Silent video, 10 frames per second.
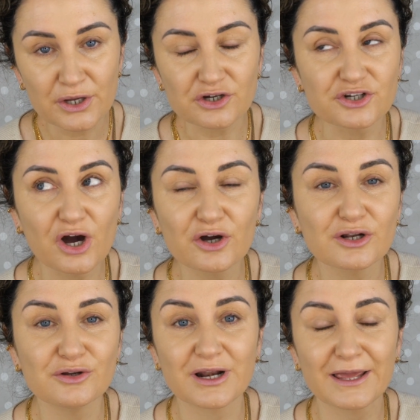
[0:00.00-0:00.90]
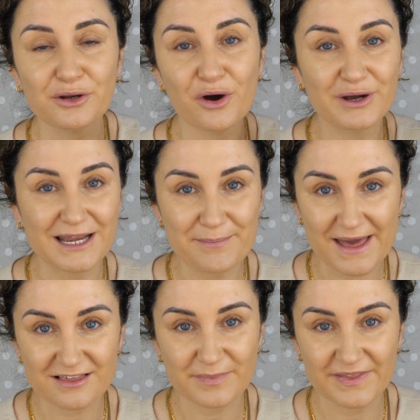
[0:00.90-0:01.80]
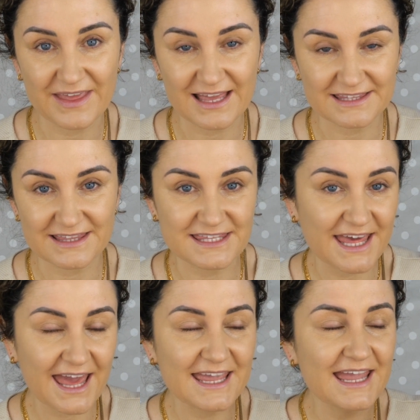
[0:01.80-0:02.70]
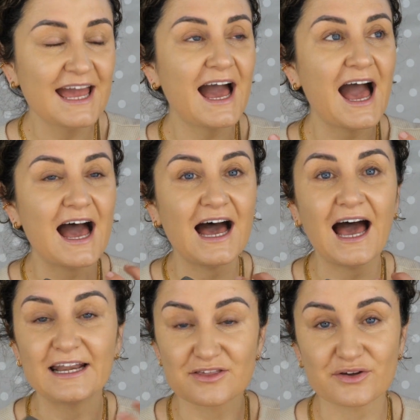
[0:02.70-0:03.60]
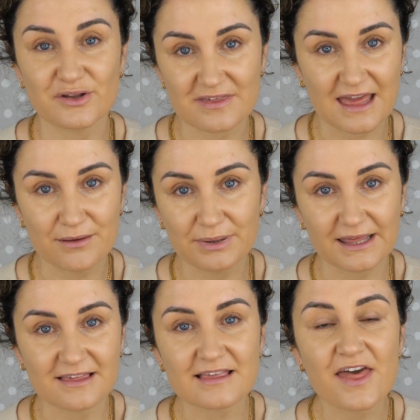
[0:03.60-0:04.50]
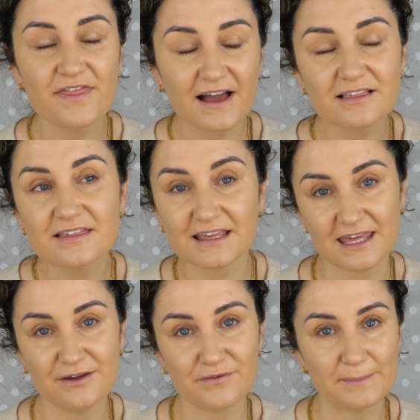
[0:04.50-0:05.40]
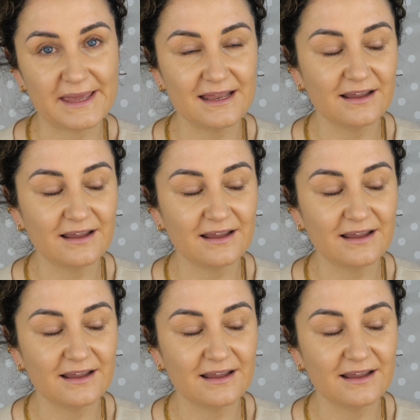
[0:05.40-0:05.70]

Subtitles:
You're not going to look like an oily mess by the end of the day, and it's going to stay in place. That's the key for me.